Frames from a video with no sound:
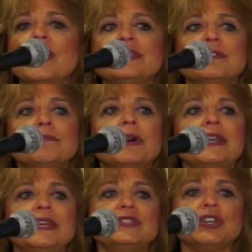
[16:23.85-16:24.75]
got the
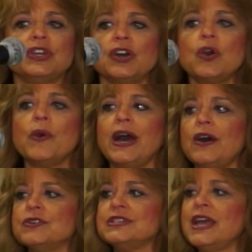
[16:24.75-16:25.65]
money to go
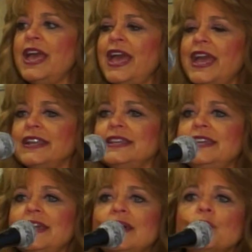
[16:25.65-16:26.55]
out and
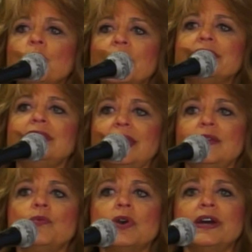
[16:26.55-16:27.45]
get what
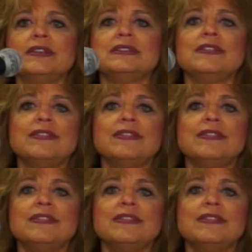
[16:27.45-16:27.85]
they want.